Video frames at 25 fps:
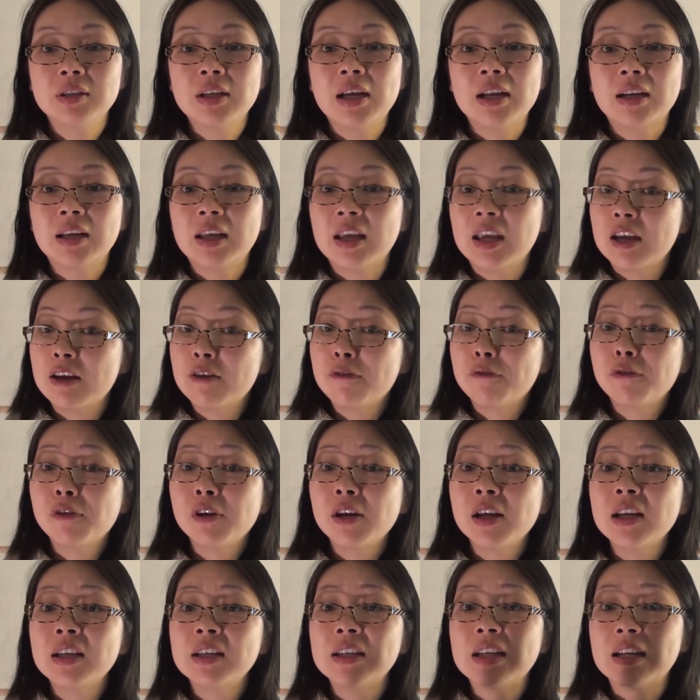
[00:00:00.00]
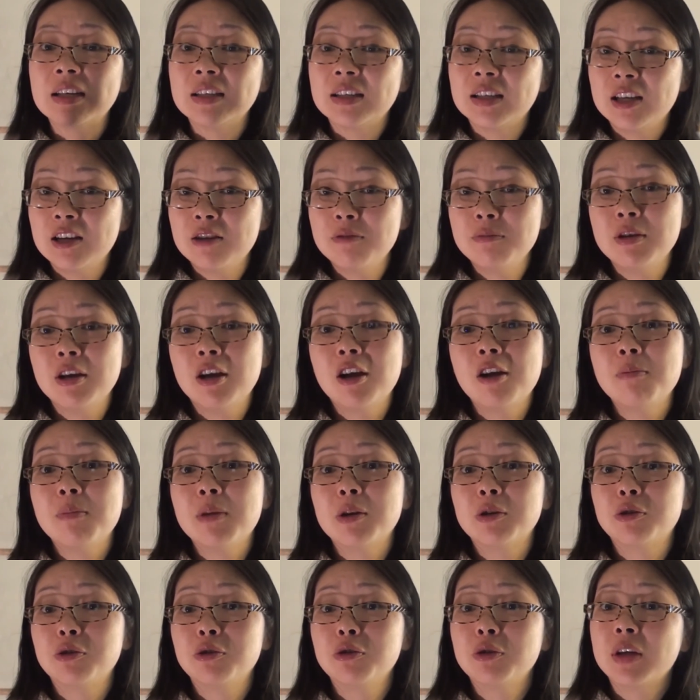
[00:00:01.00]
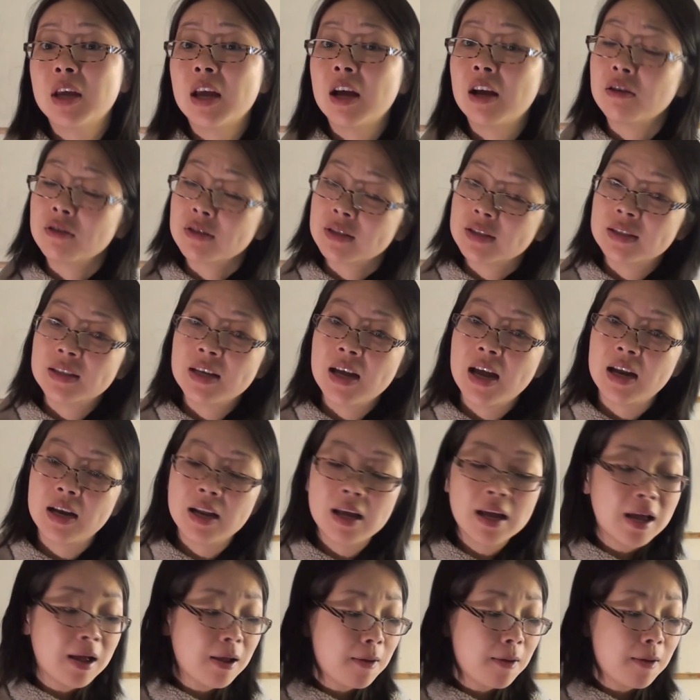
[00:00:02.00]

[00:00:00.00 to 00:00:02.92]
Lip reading: that carefully and tell me how much you can understand.